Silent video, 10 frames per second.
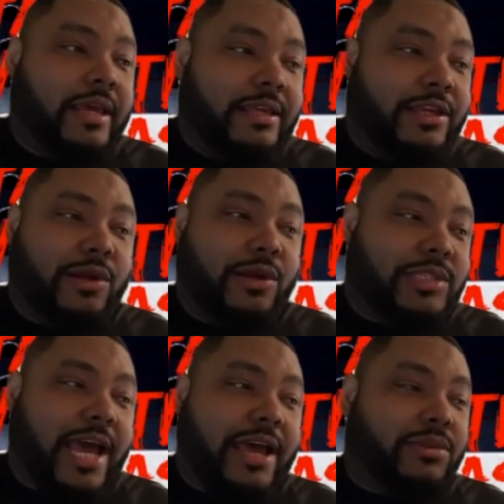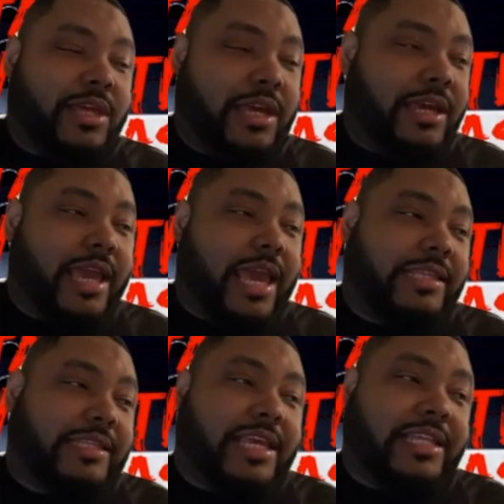you know, title thing,
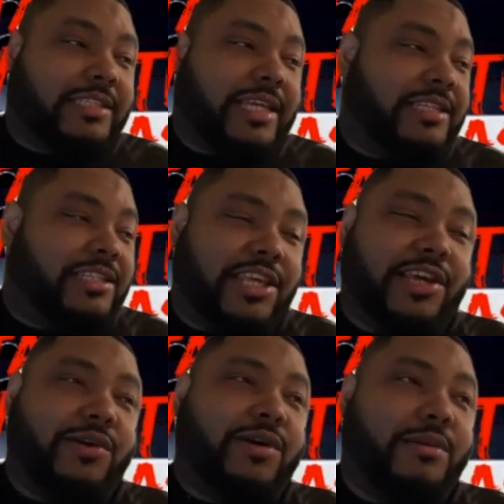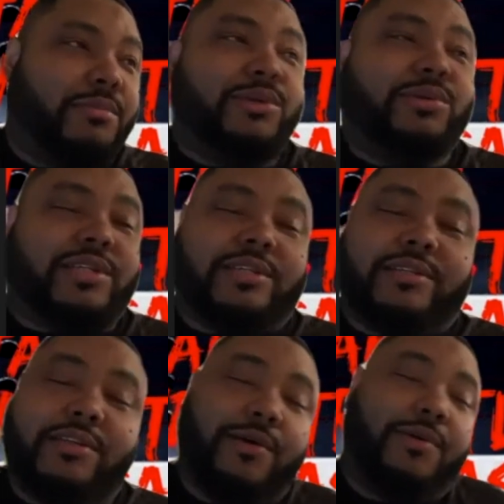it's, it's, it's still amusing.
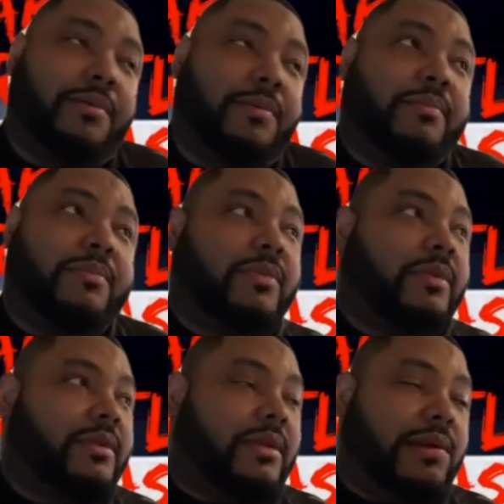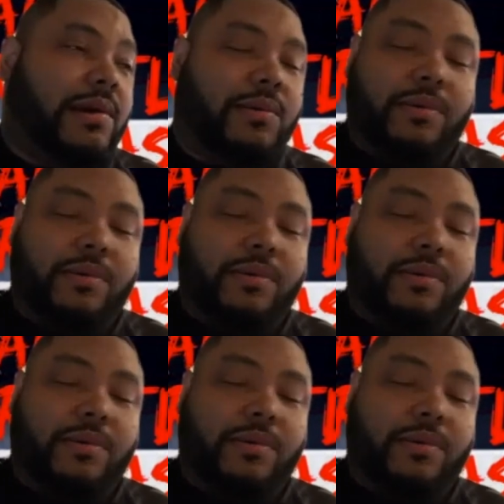So, you know,